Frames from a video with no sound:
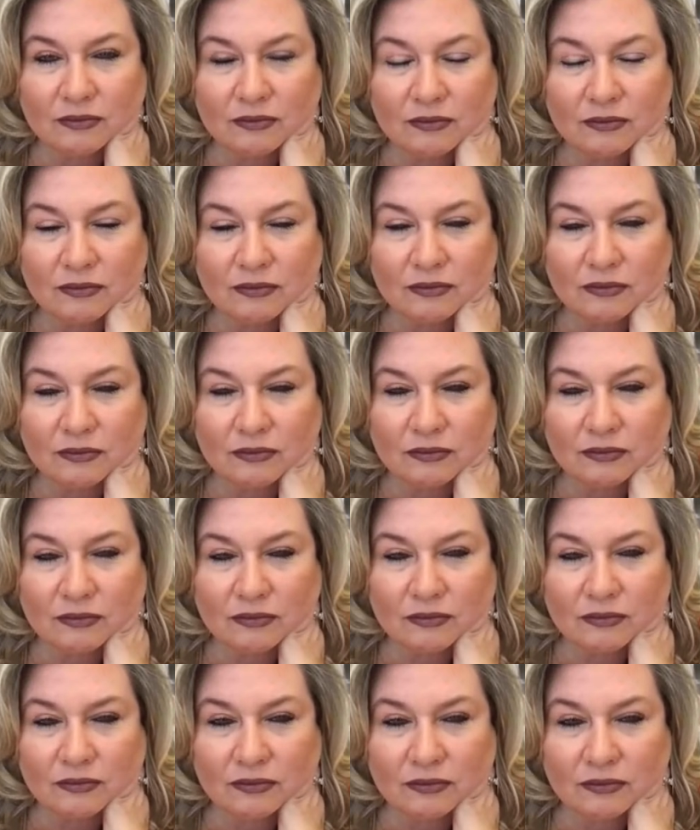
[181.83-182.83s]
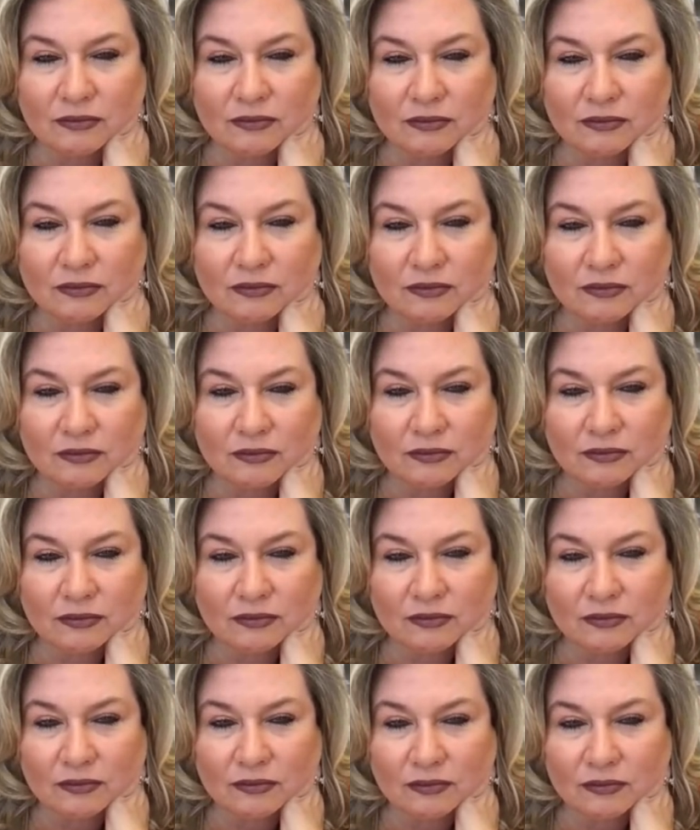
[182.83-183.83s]

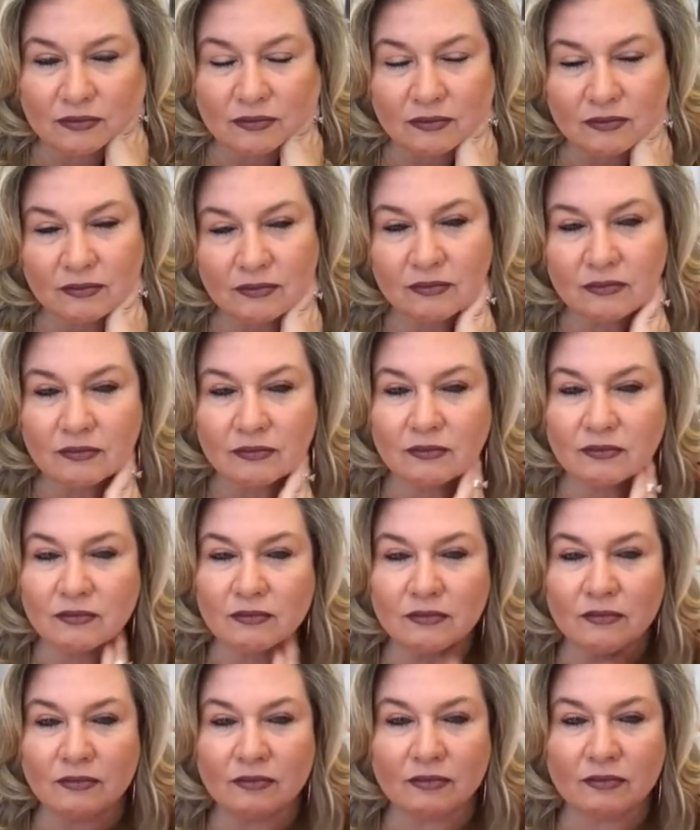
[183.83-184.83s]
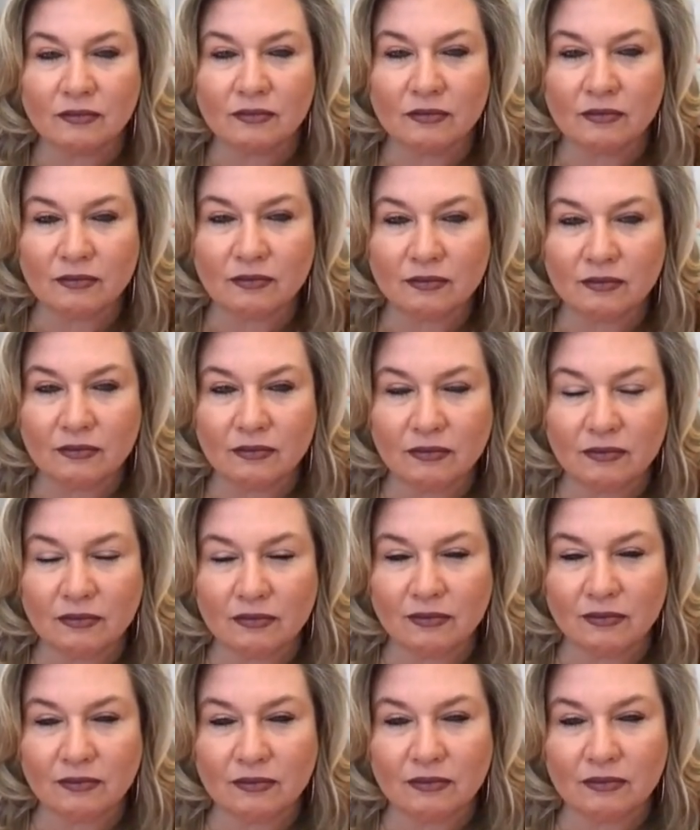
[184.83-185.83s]

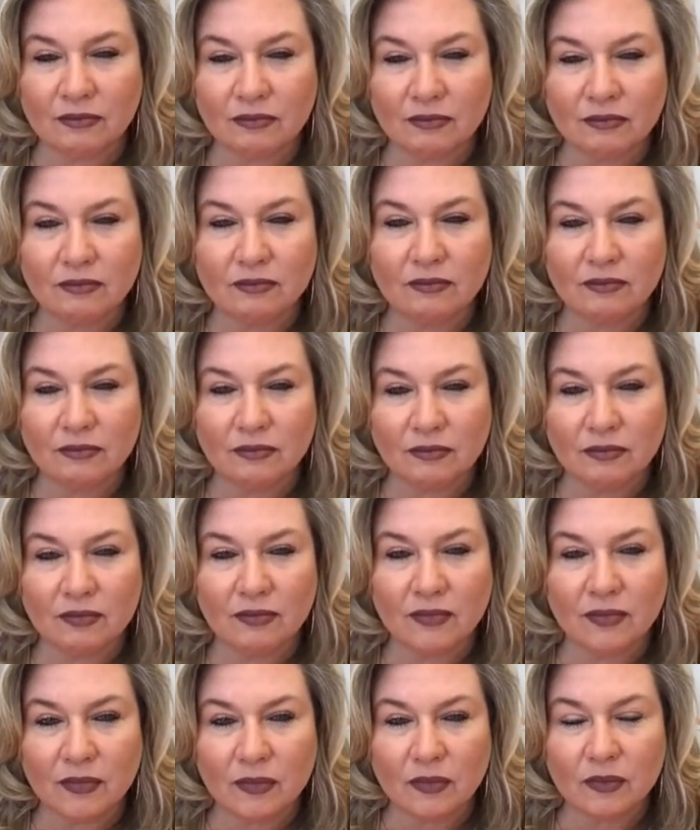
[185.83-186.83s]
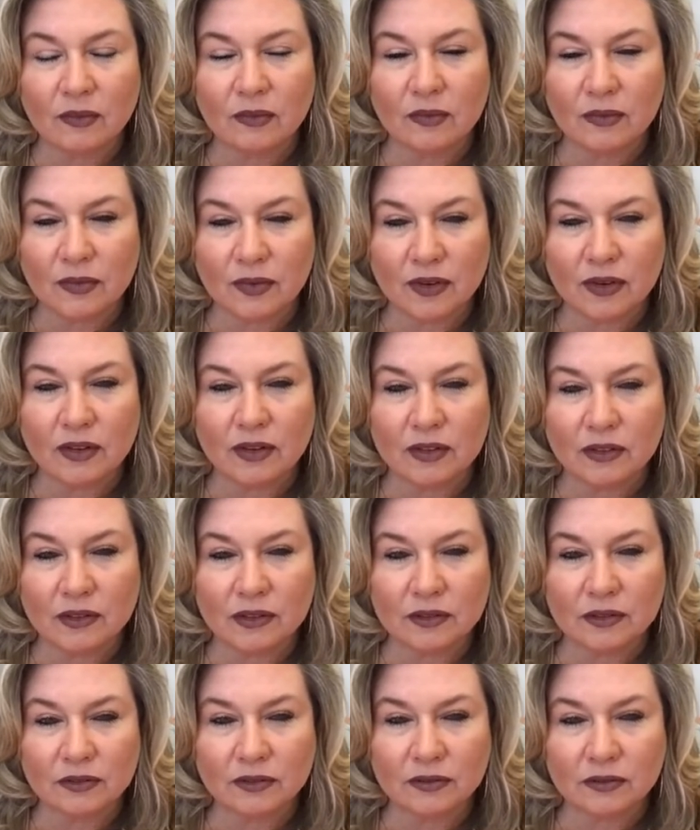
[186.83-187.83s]

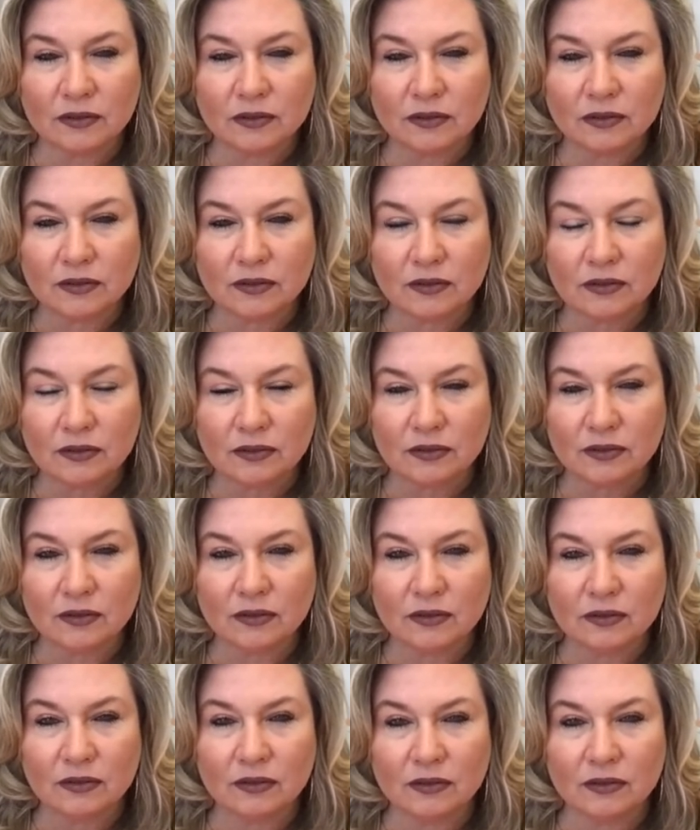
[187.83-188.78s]
(silent)